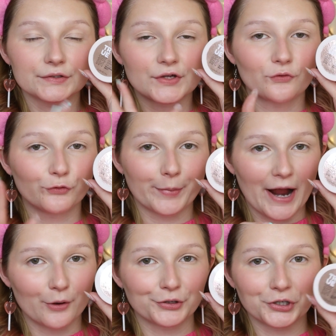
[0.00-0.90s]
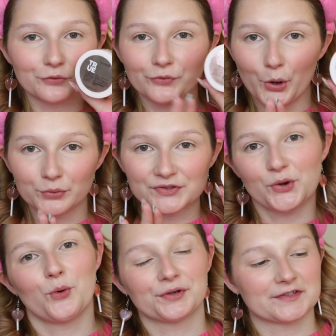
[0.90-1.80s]
So for powder, rose
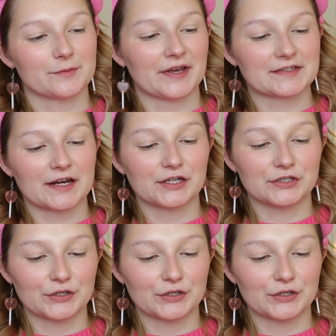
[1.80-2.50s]
gold is the best I could